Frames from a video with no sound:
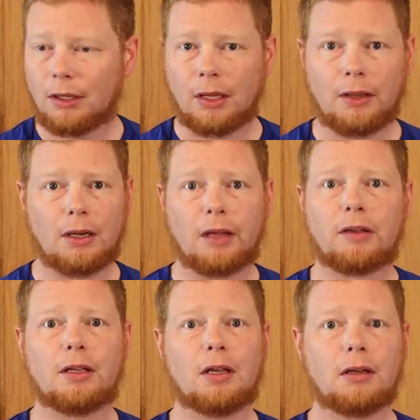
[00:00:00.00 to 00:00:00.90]
And then I
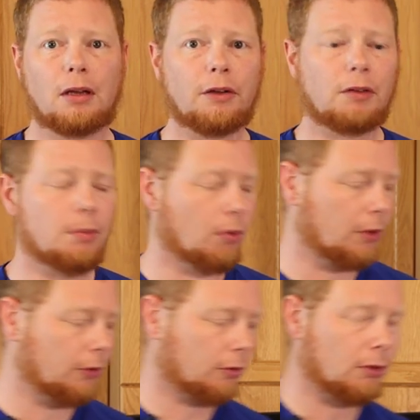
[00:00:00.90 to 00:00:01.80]
got young, hungry
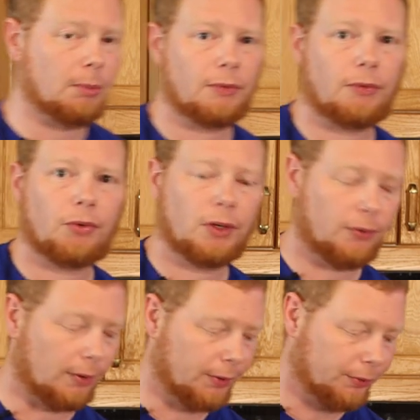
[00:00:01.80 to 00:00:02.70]
boys screaming for French
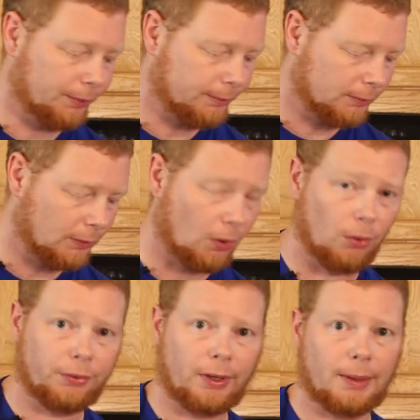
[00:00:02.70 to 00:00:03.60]
fries the
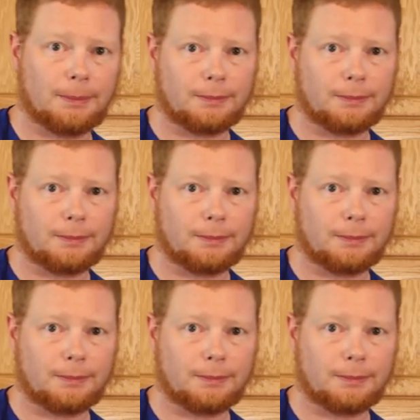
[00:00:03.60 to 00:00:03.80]
whole time.